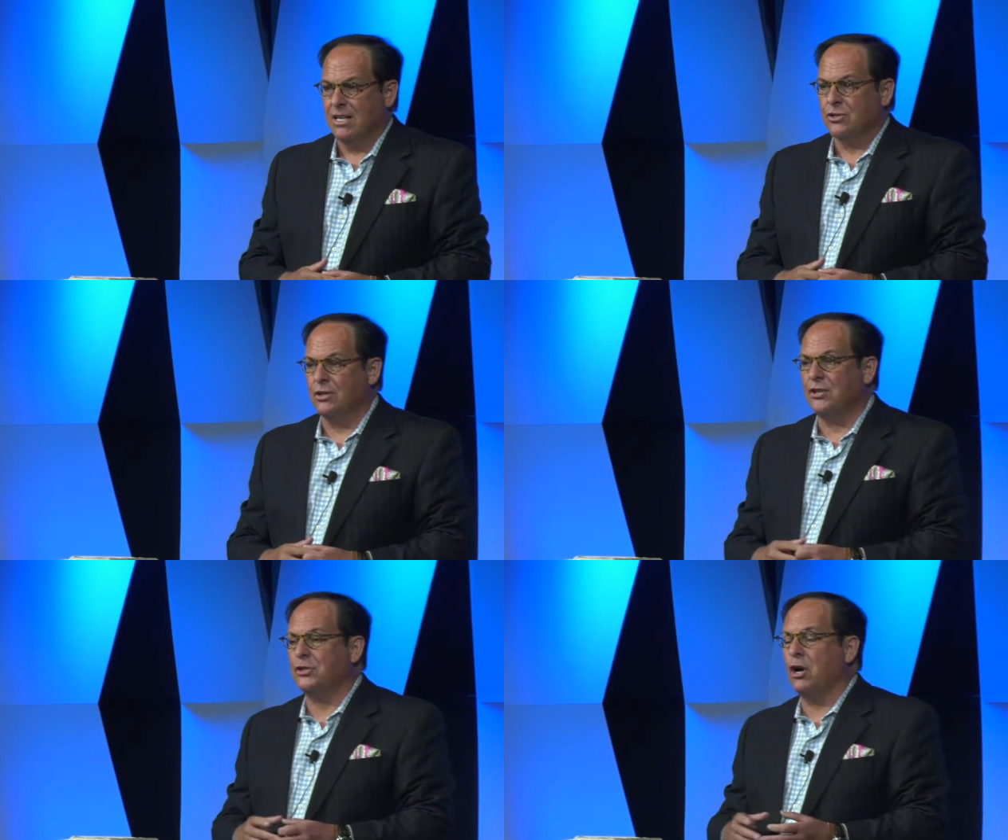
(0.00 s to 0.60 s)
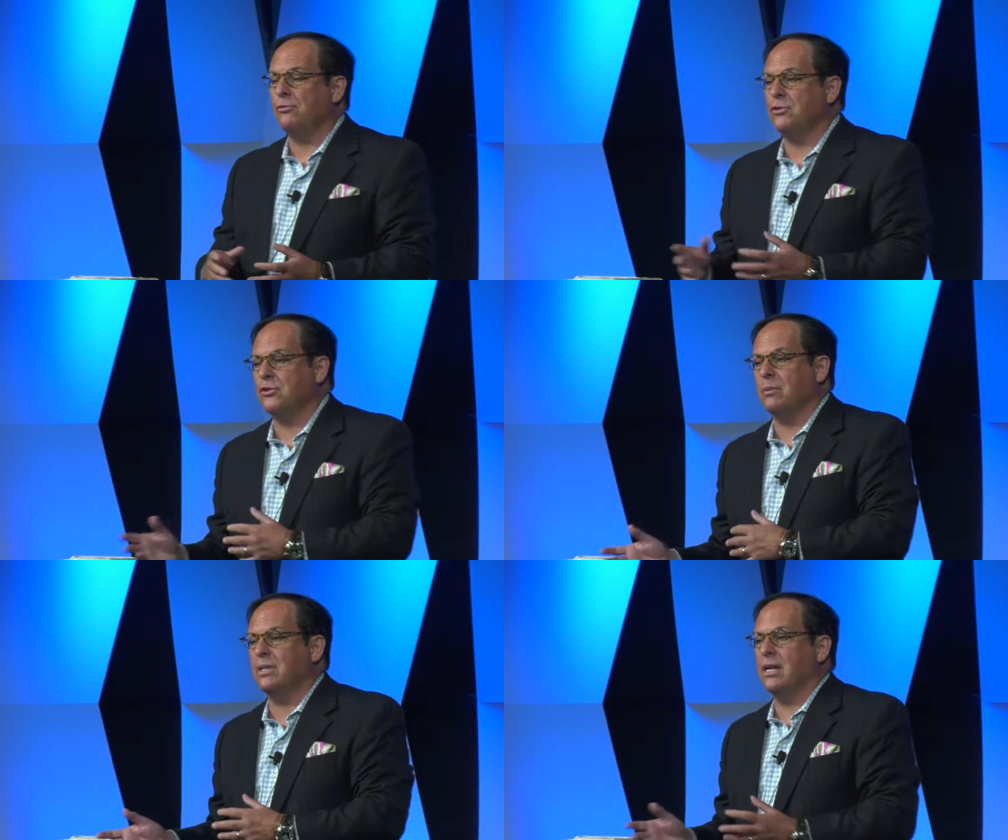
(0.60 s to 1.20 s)
So let's go through
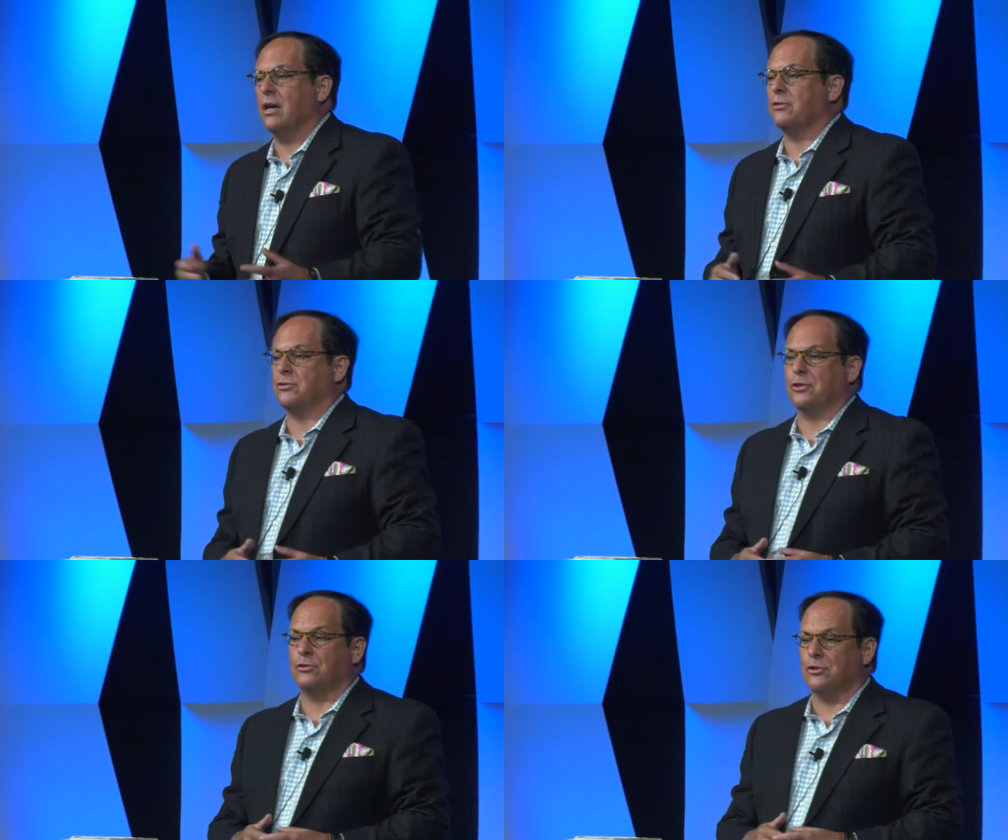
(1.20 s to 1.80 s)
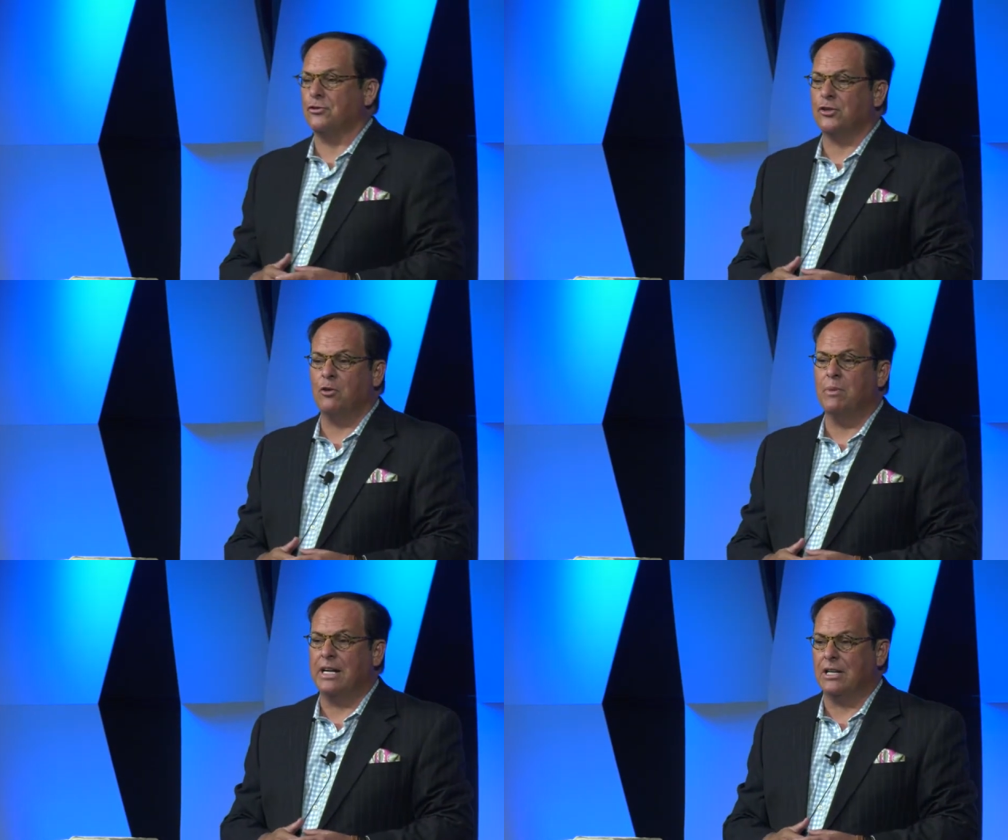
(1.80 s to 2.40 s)
some of the others because there's so
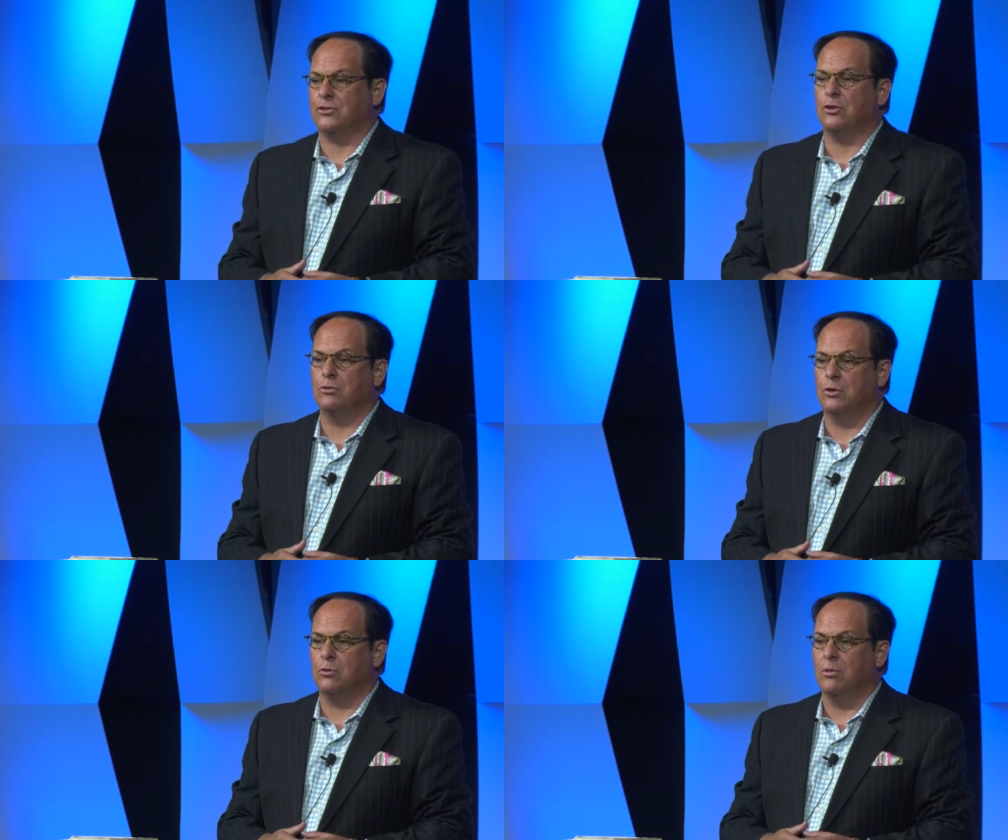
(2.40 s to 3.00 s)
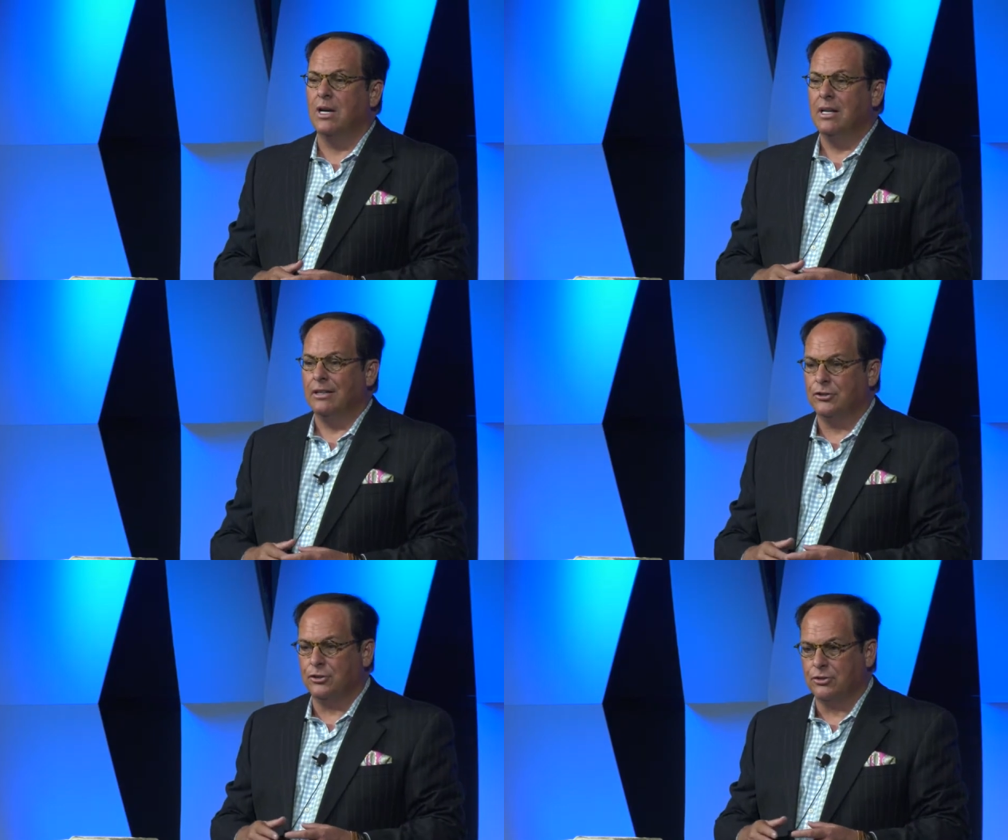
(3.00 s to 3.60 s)
many. It's so cool.
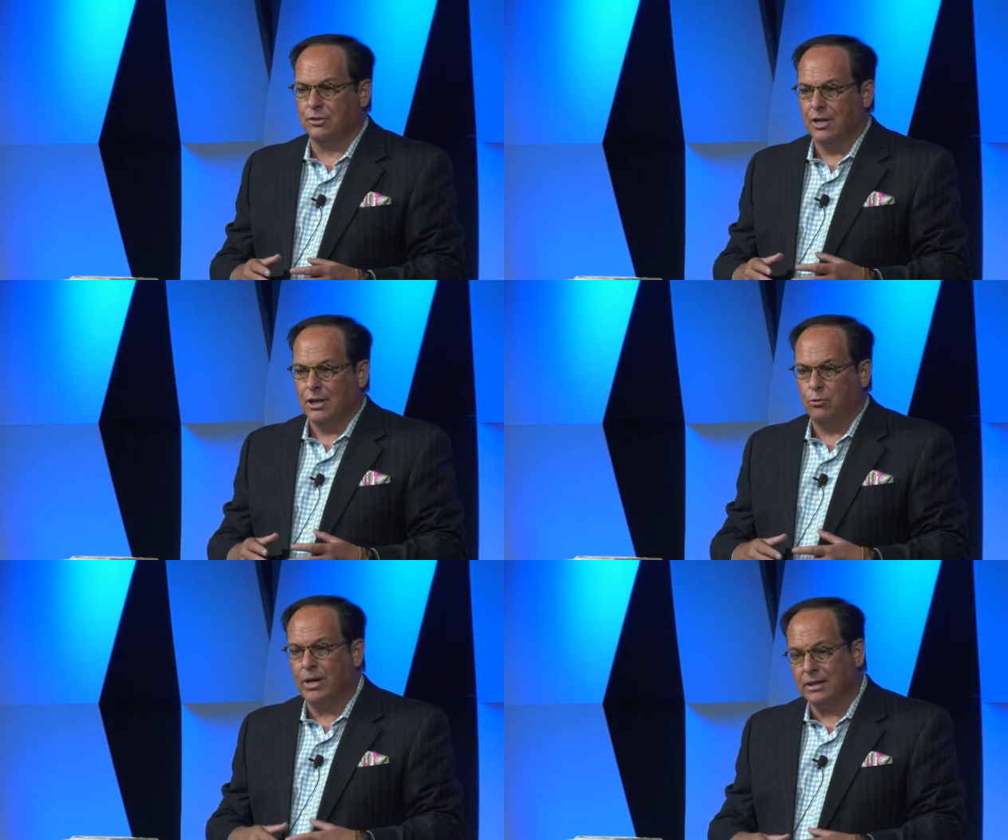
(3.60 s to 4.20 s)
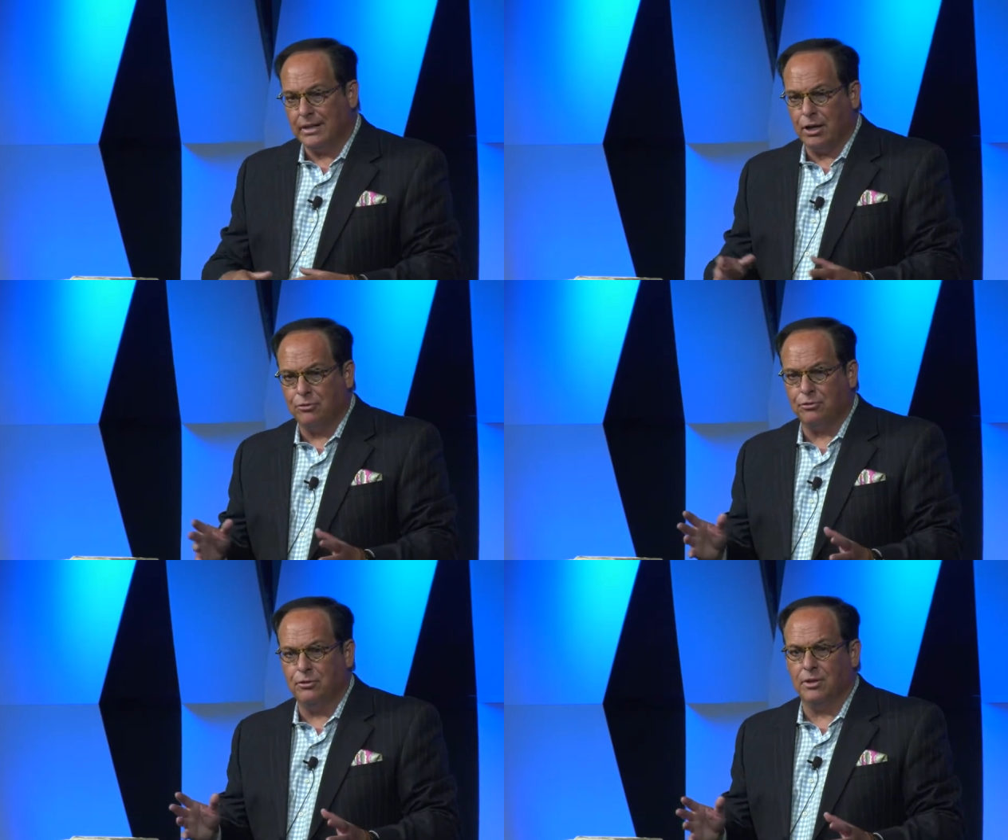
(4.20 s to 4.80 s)
Let's just quickly go
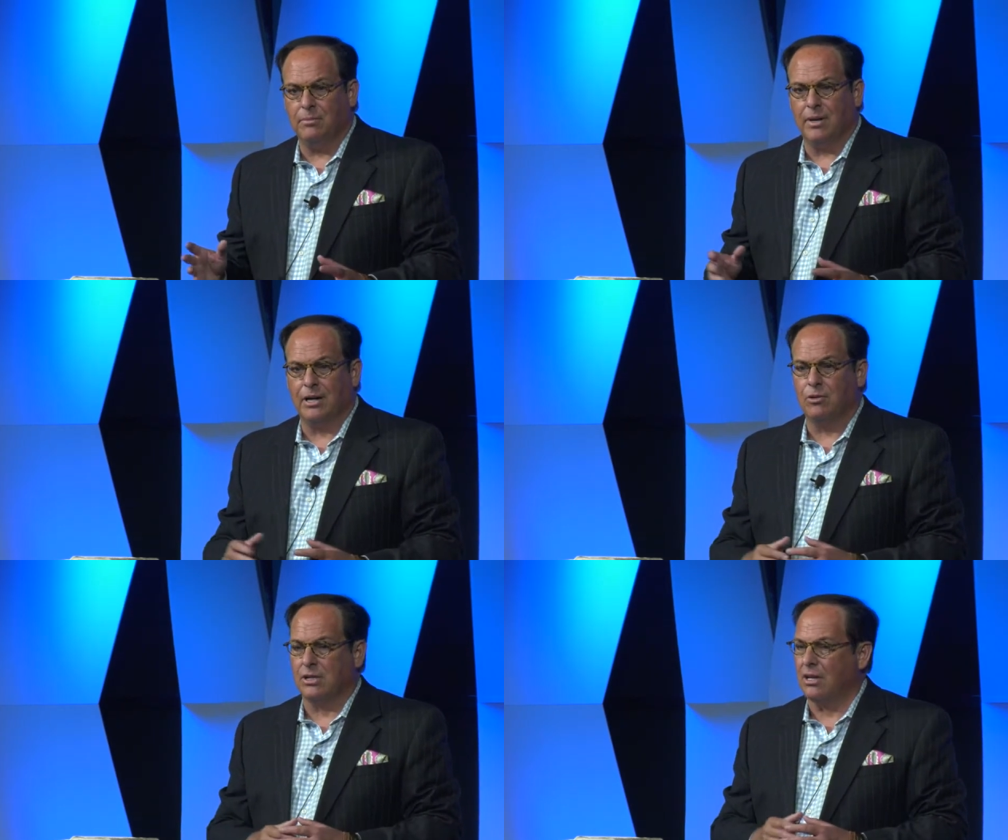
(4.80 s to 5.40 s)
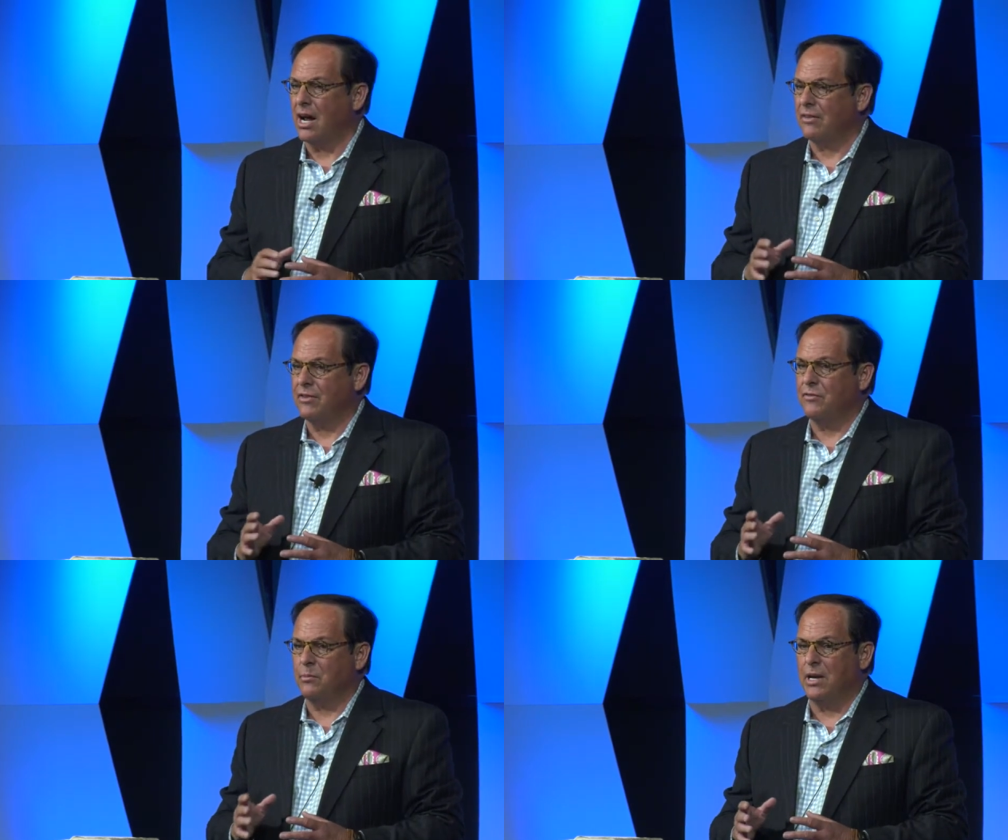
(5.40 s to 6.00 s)
through them. I know it's a lot of
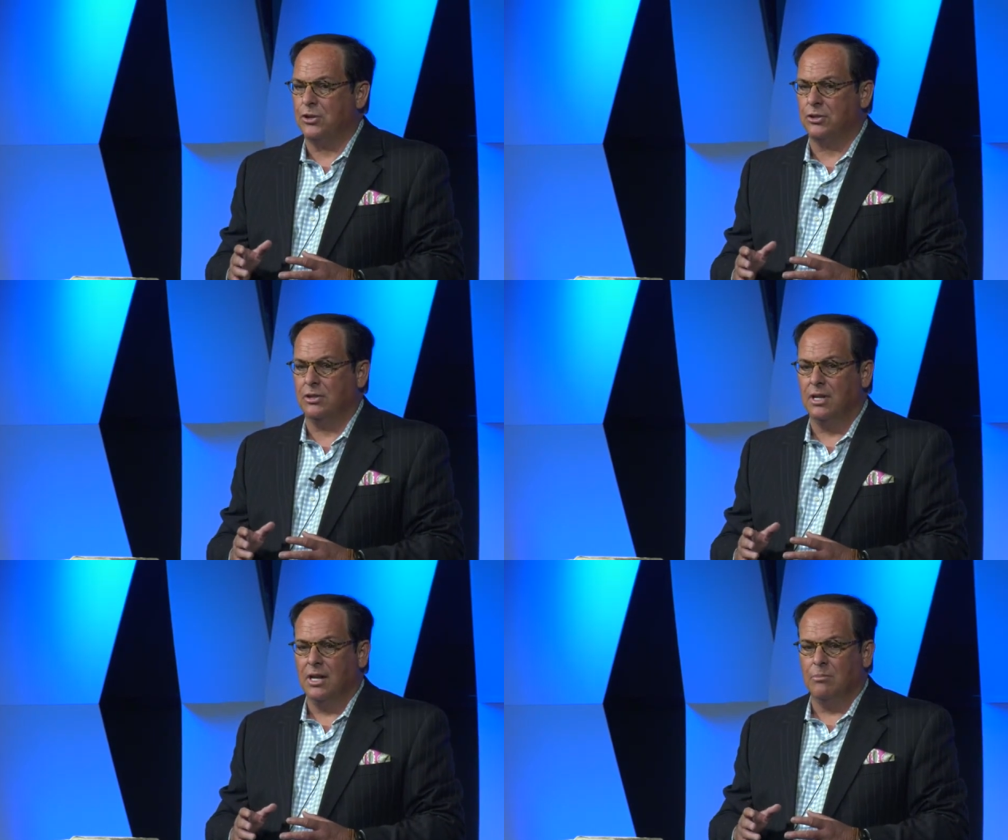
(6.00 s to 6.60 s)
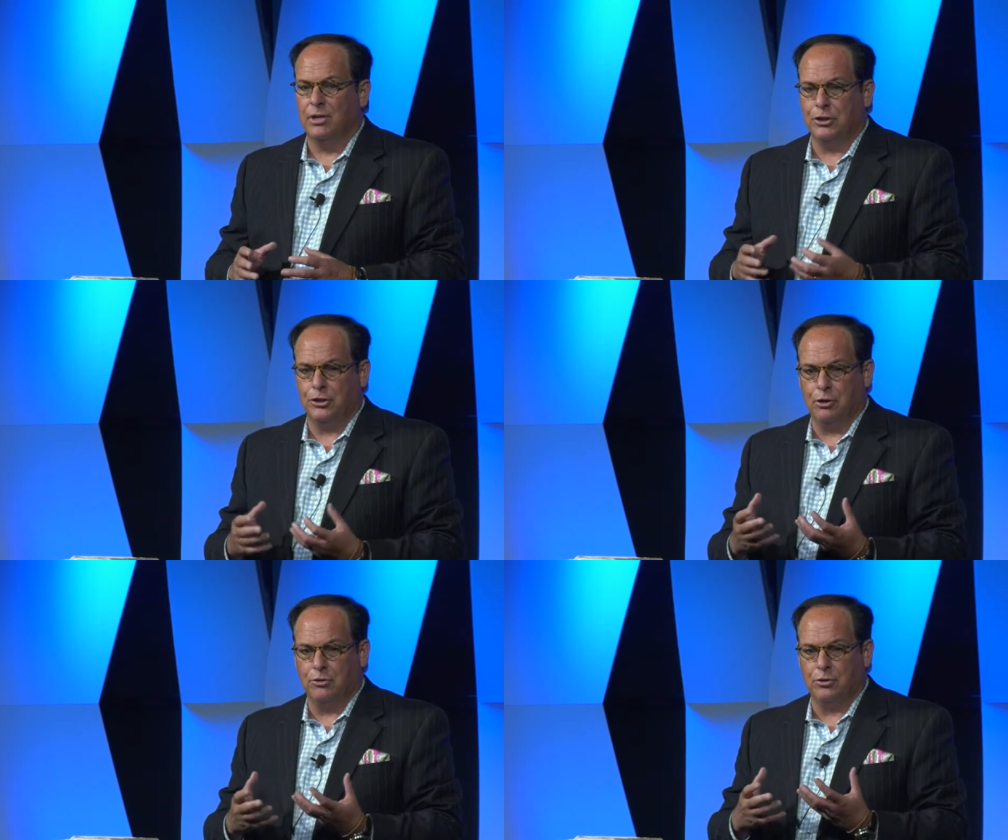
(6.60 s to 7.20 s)
information, but it
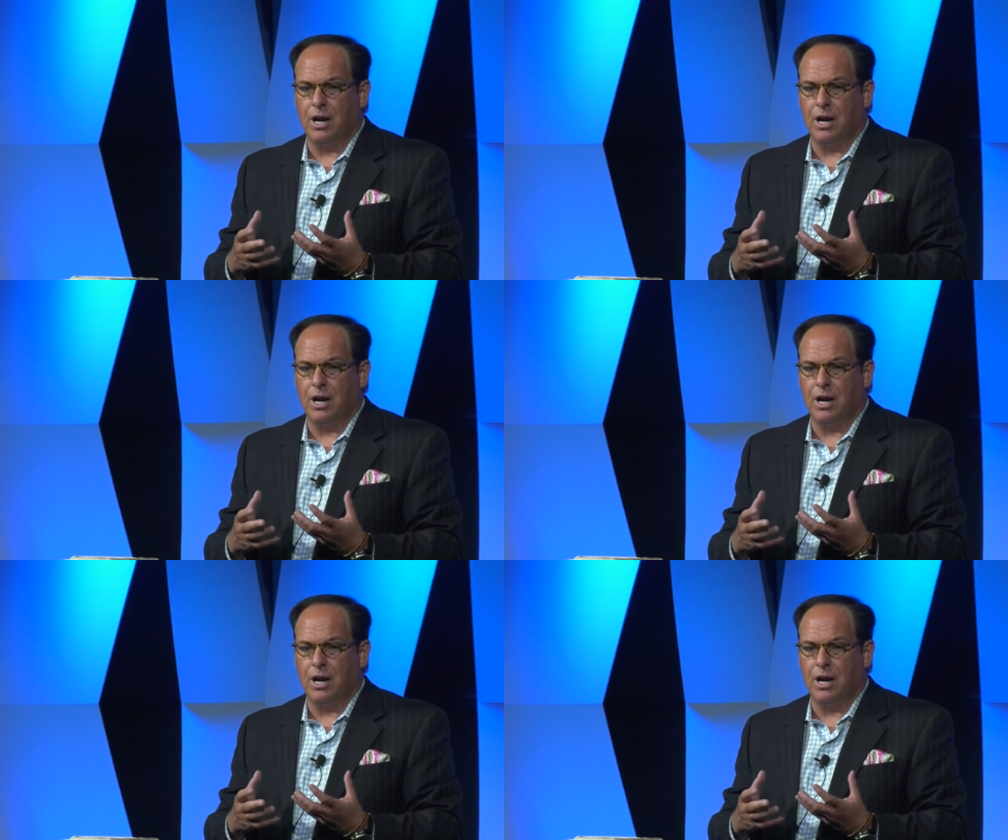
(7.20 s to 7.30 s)
shows you